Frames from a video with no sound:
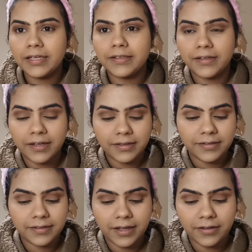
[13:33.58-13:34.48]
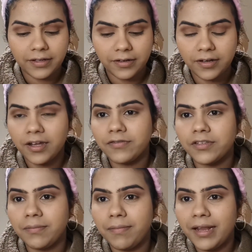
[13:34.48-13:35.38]
So yeah, this is how they look
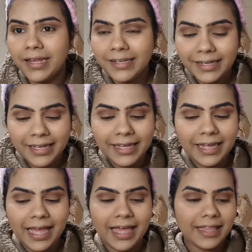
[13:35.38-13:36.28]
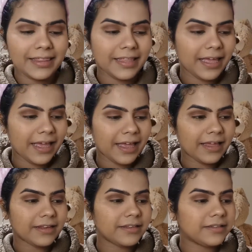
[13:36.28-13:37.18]
after blending. And
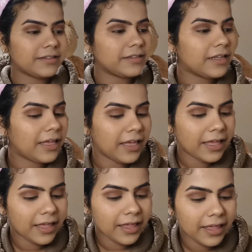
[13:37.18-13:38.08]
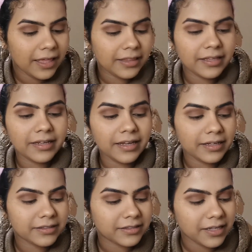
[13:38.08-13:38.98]
then the
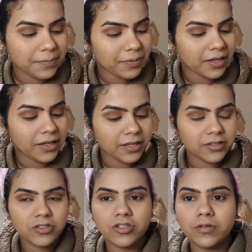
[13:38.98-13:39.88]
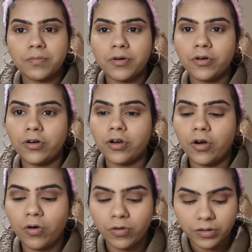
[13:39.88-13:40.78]
next step is to put
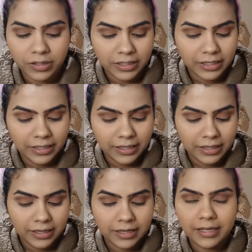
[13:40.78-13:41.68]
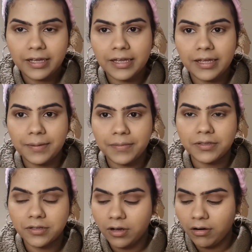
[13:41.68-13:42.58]
on the
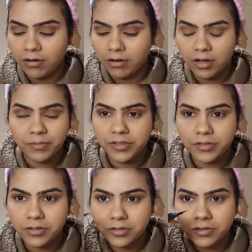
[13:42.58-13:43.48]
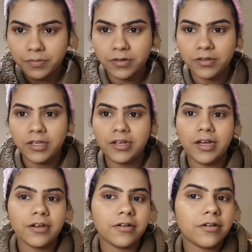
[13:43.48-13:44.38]
mascara. To put on the
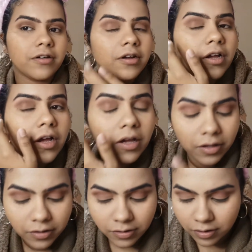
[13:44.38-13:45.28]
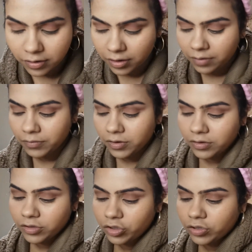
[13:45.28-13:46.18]
liner. So
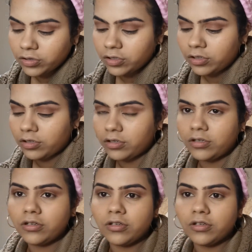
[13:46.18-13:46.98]
I'm just gonna